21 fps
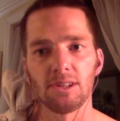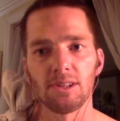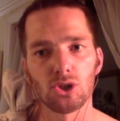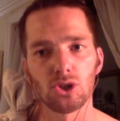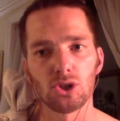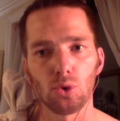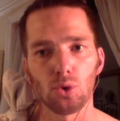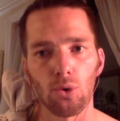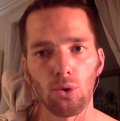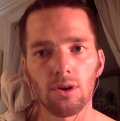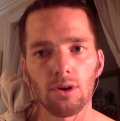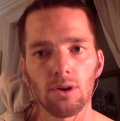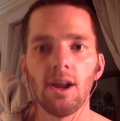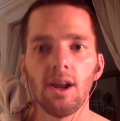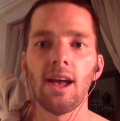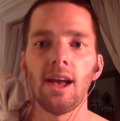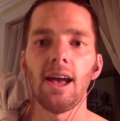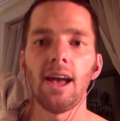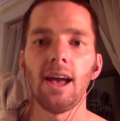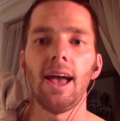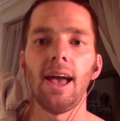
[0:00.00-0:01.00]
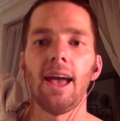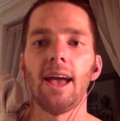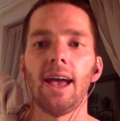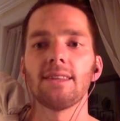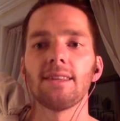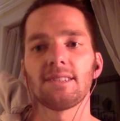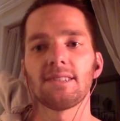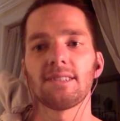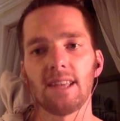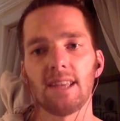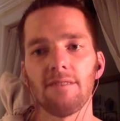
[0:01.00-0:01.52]
sore
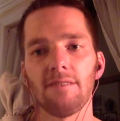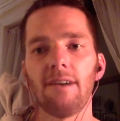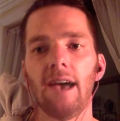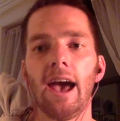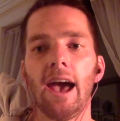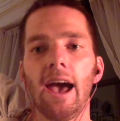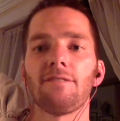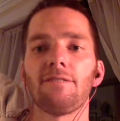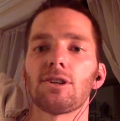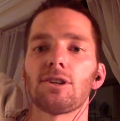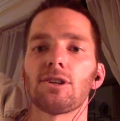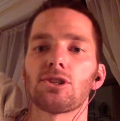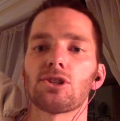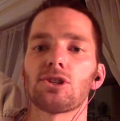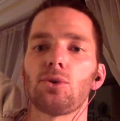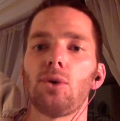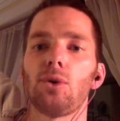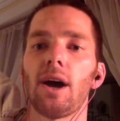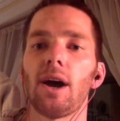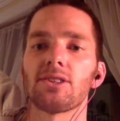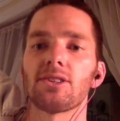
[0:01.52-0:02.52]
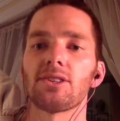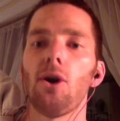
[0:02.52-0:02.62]
and stiff after squats.